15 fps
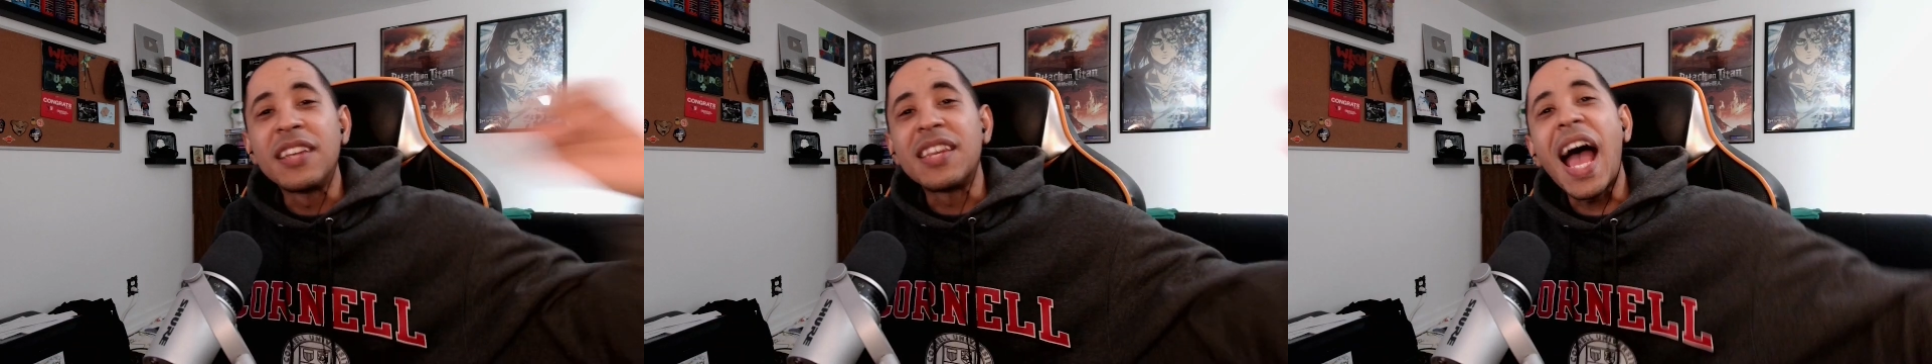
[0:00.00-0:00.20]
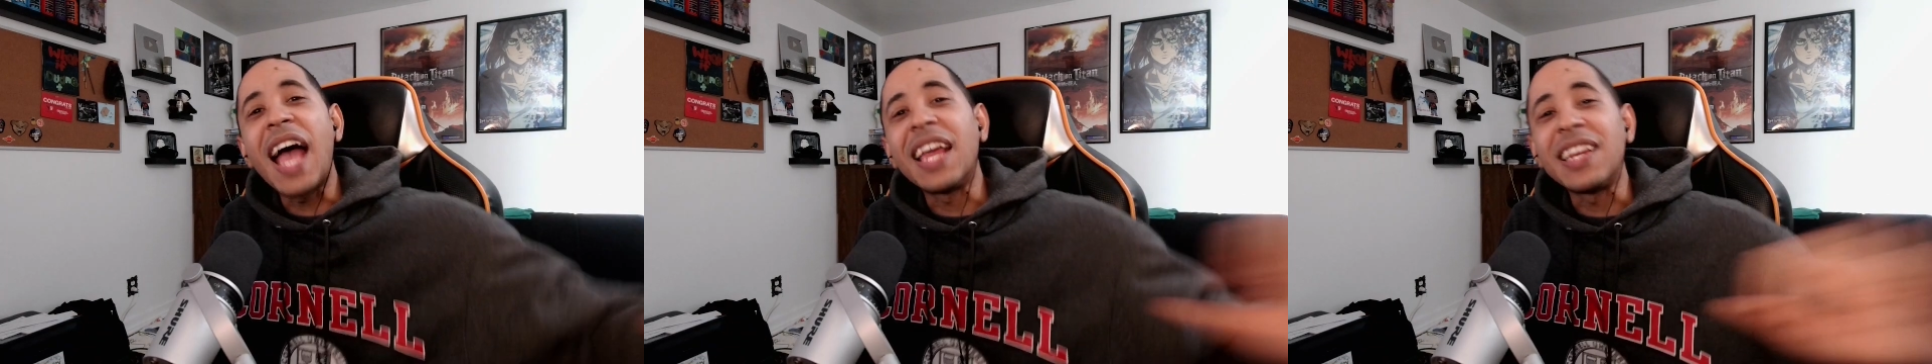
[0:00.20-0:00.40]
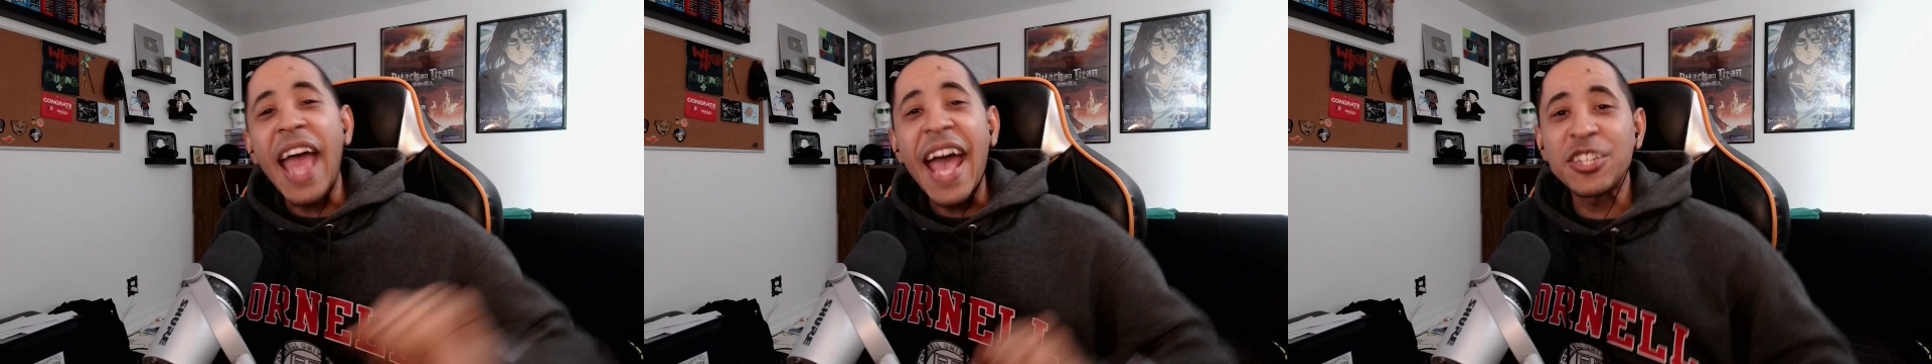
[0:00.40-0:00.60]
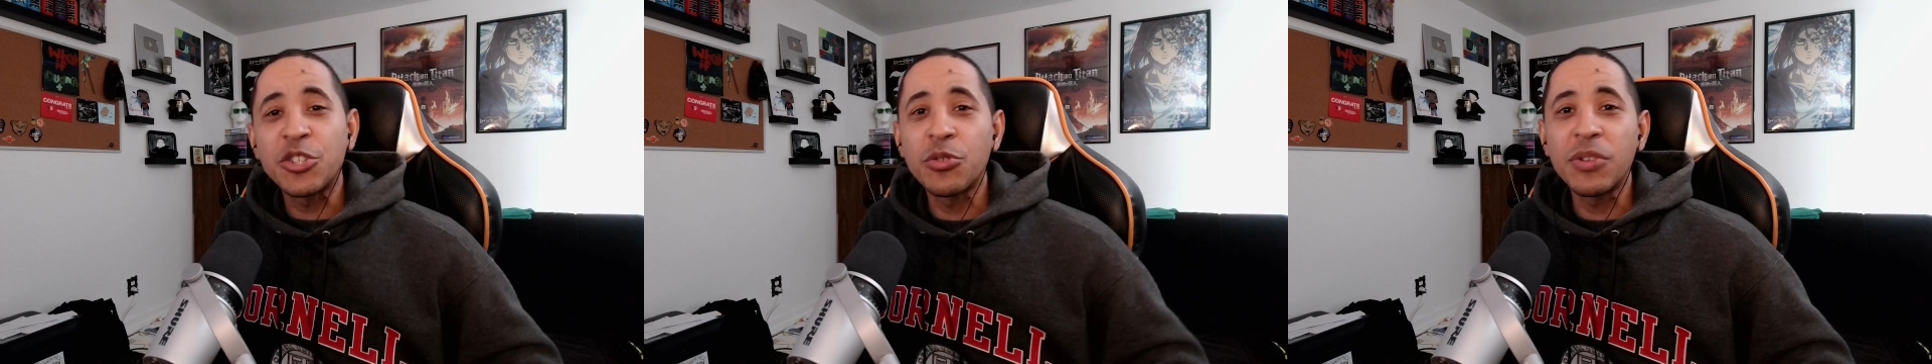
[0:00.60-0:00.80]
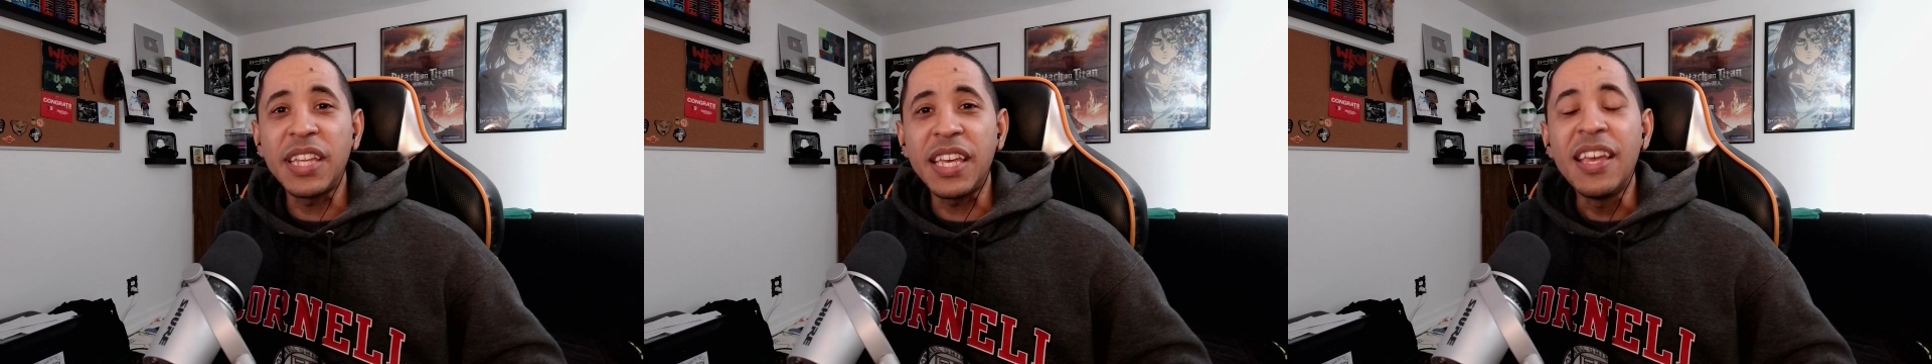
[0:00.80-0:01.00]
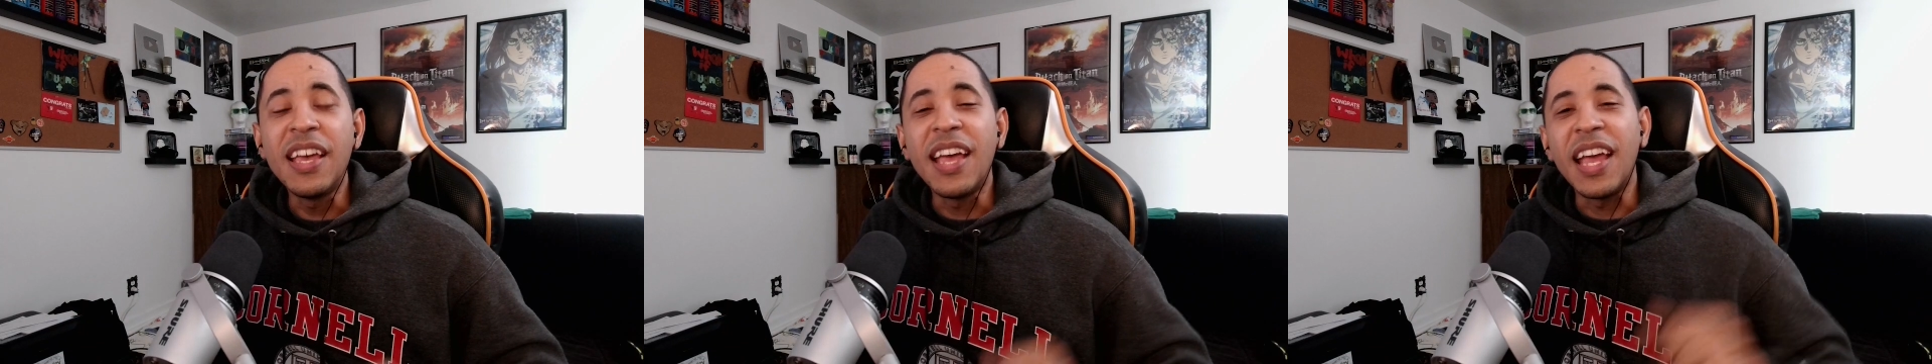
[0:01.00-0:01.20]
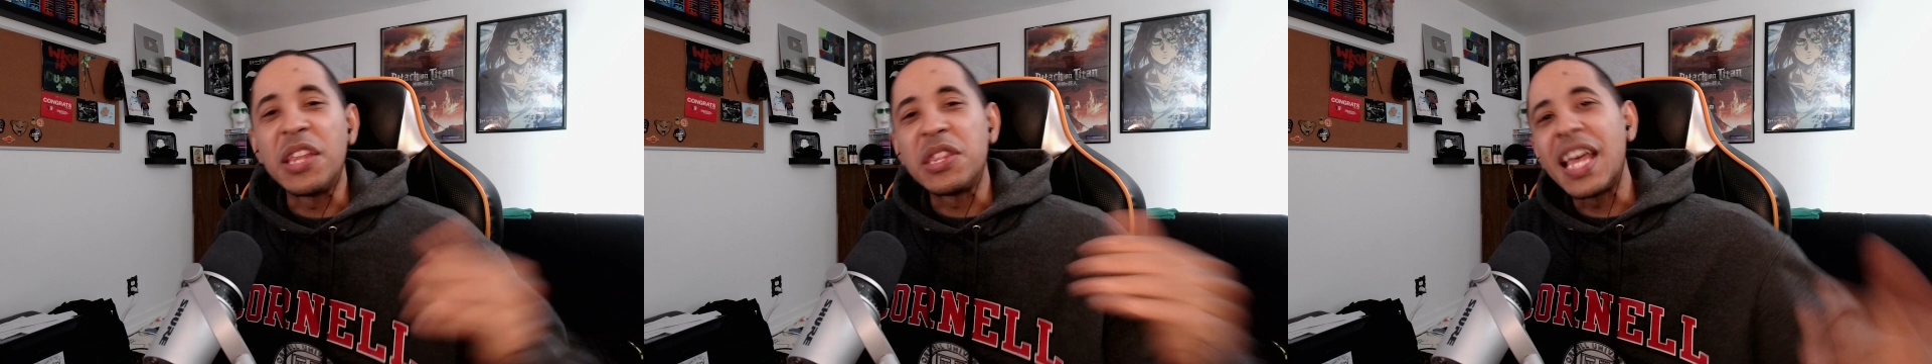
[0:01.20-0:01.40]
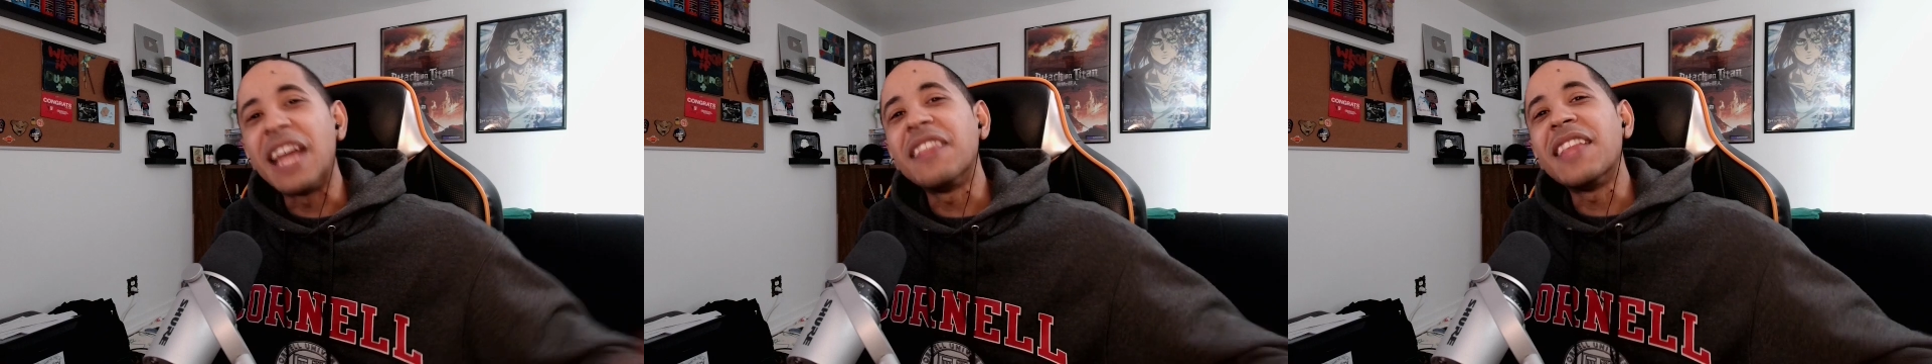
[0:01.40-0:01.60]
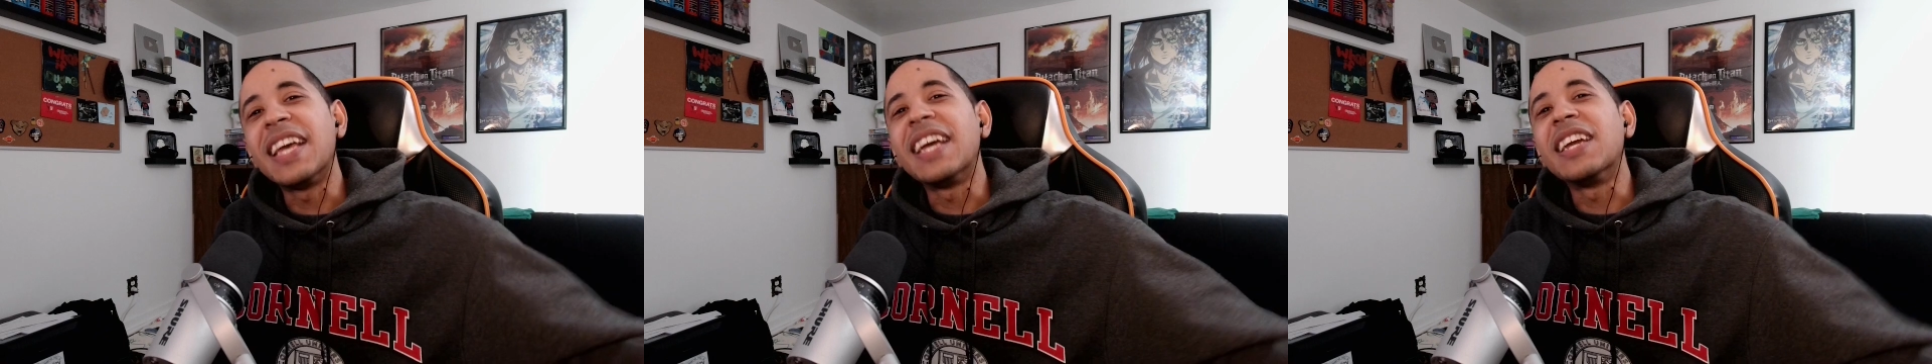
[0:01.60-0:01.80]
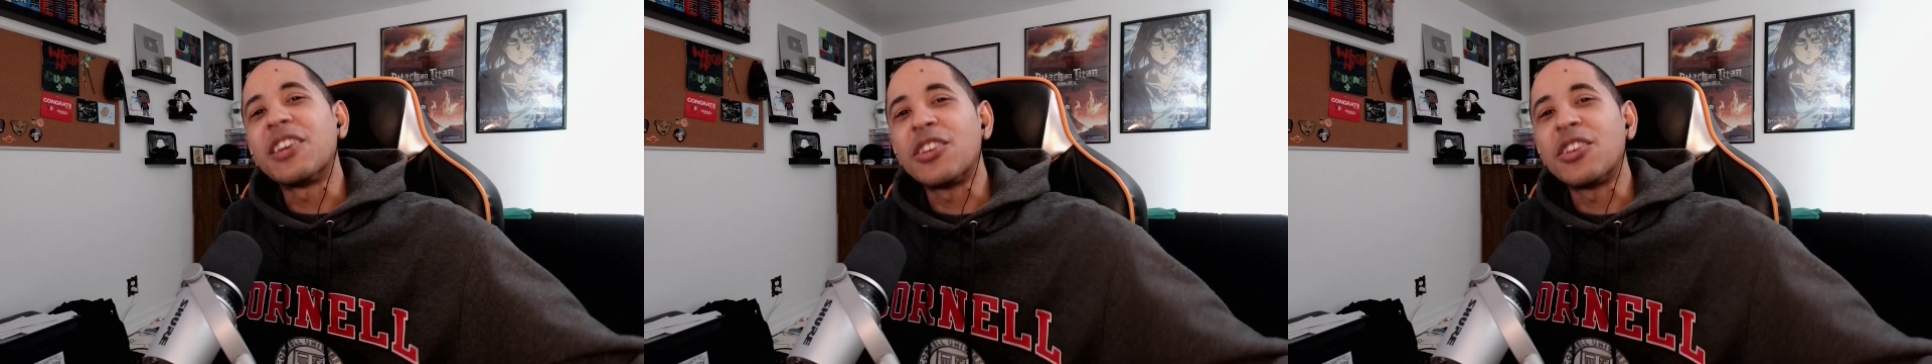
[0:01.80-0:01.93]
die naturally, and then they get